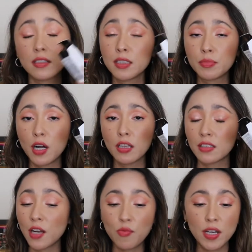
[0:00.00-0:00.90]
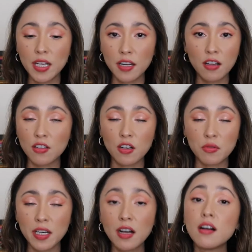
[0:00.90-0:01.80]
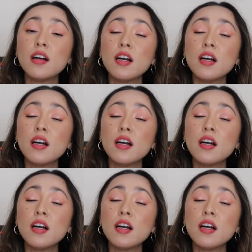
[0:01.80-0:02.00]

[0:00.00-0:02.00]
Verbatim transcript: lip color. I really cannot talk right now.